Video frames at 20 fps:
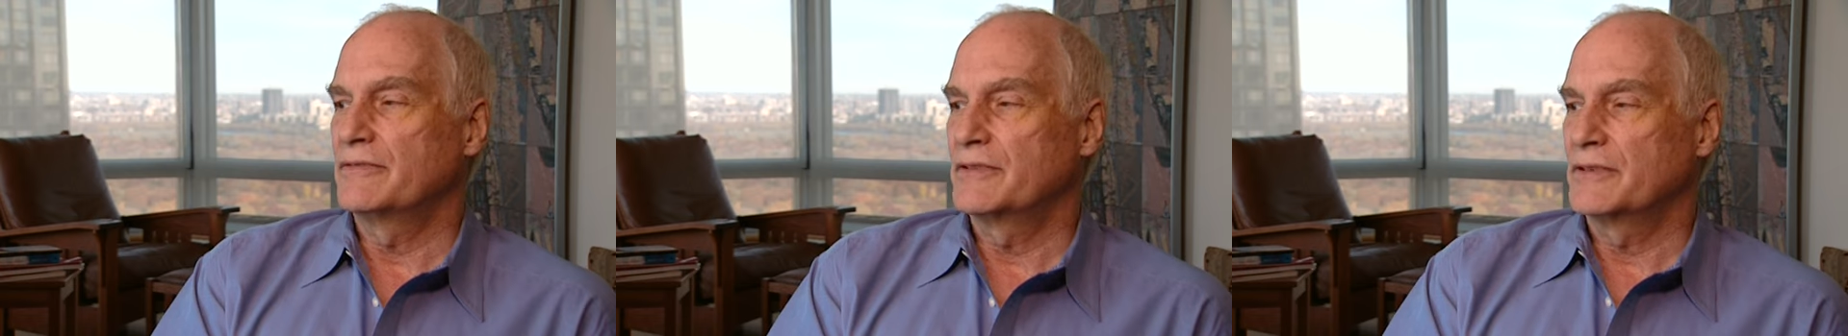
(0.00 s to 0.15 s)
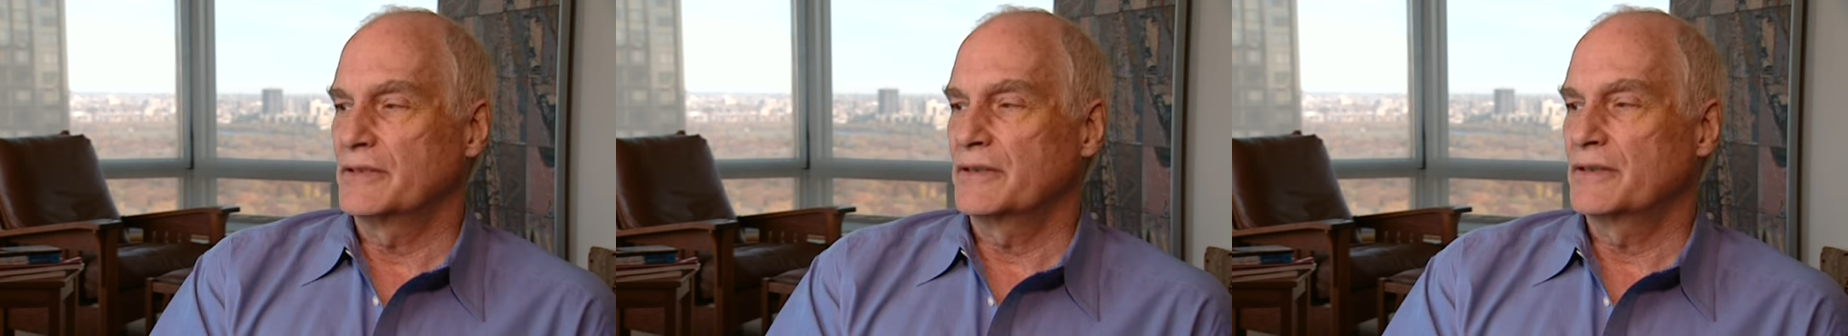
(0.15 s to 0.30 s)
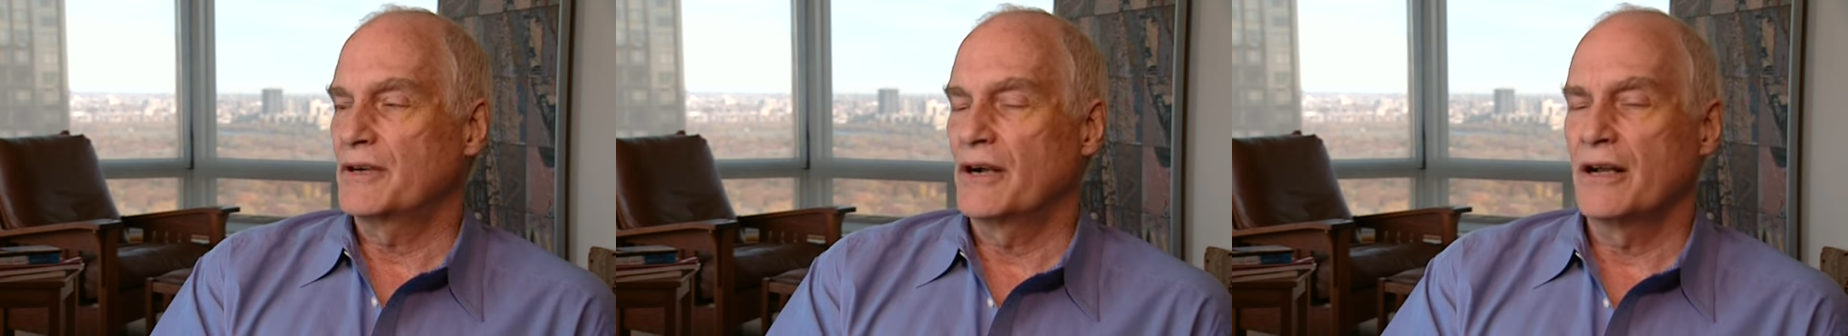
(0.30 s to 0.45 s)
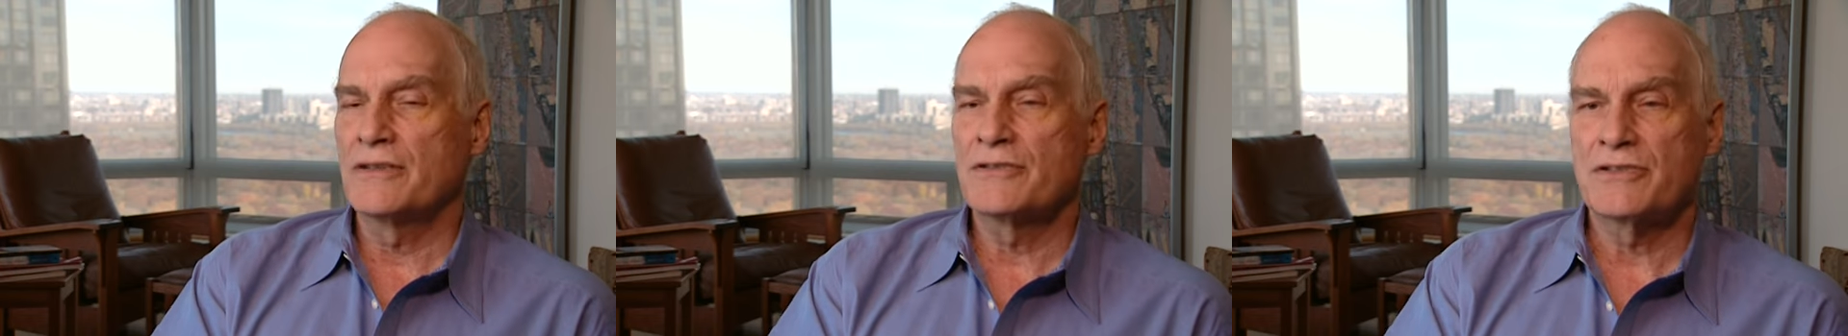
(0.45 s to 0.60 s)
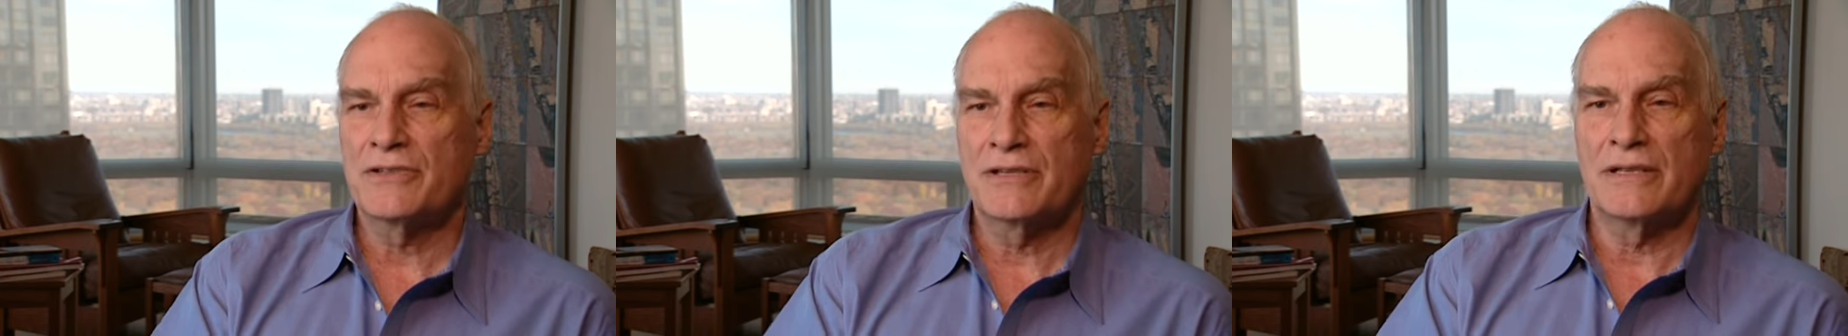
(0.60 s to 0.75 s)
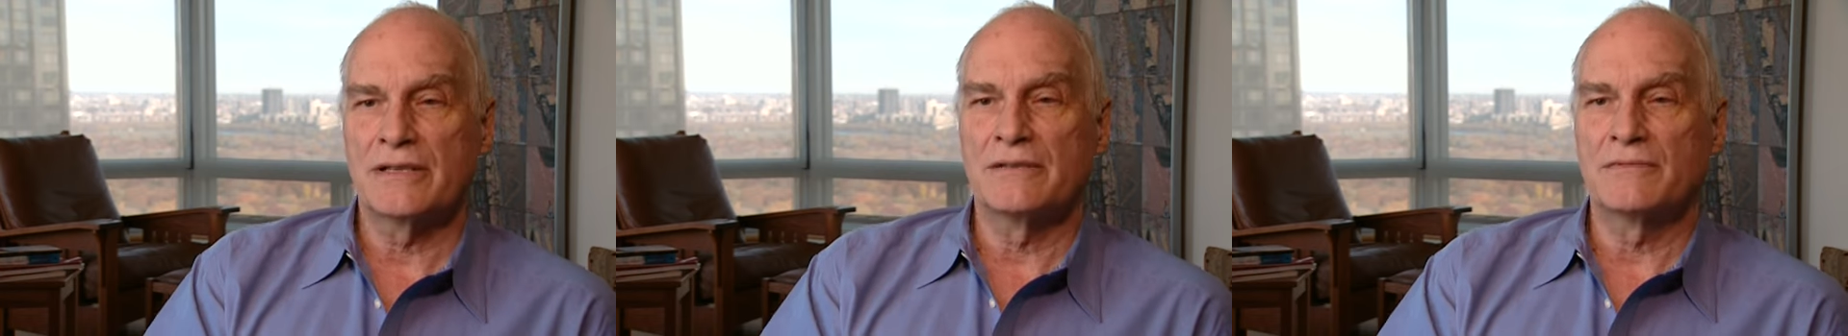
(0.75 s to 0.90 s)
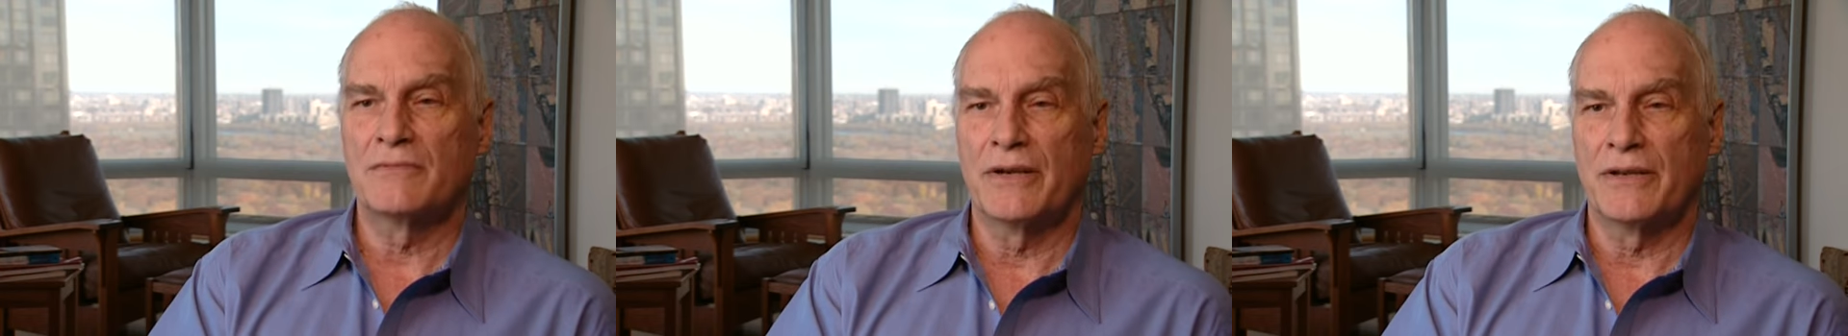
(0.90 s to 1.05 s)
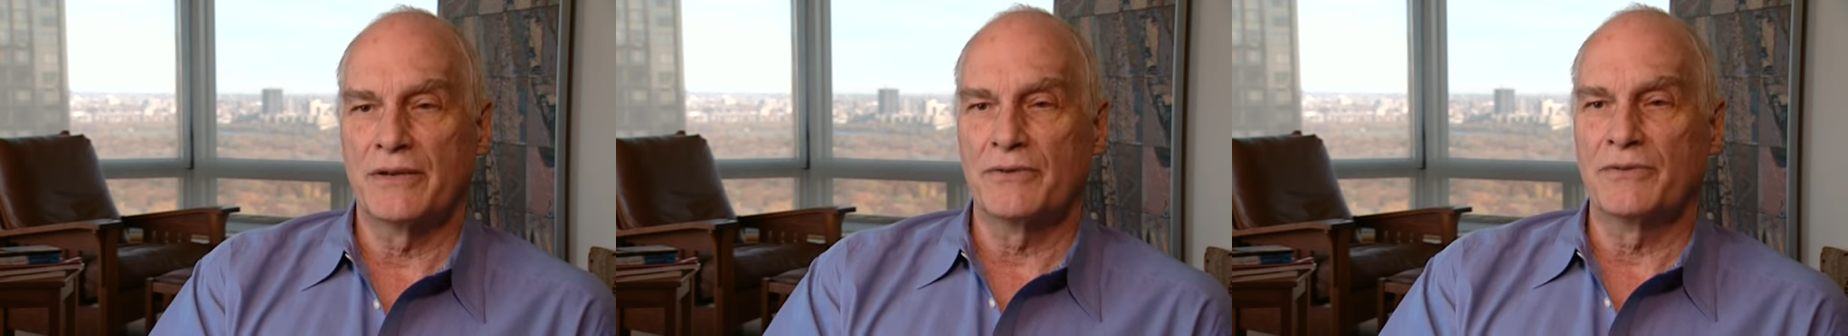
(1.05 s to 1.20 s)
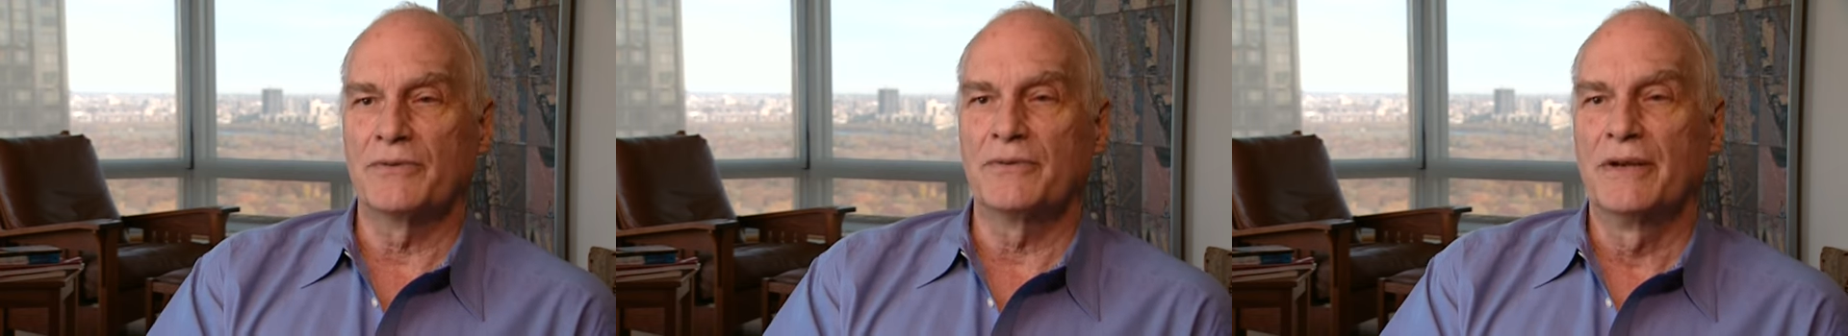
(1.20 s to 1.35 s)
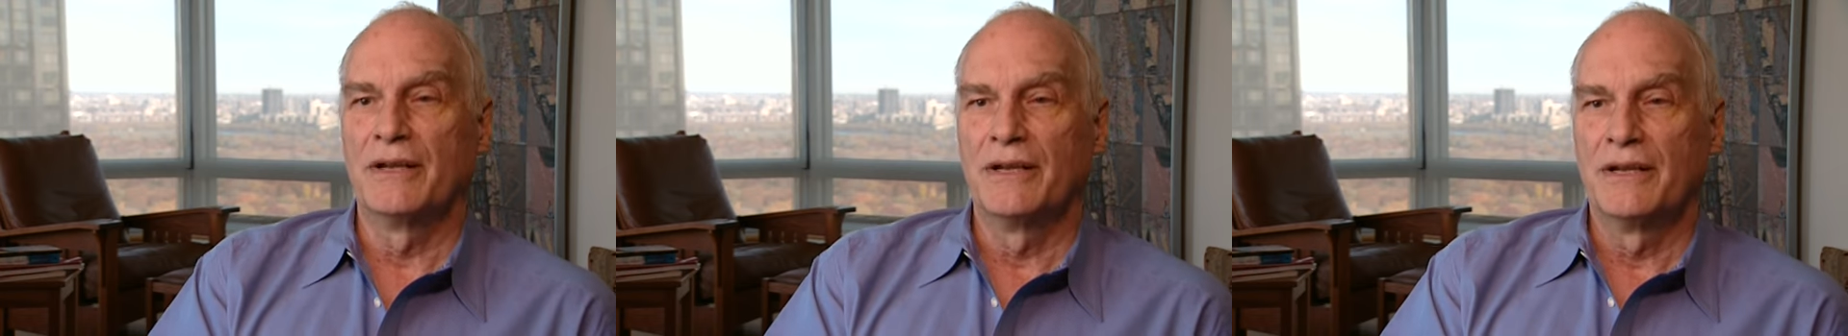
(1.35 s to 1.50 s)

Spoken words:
a council when you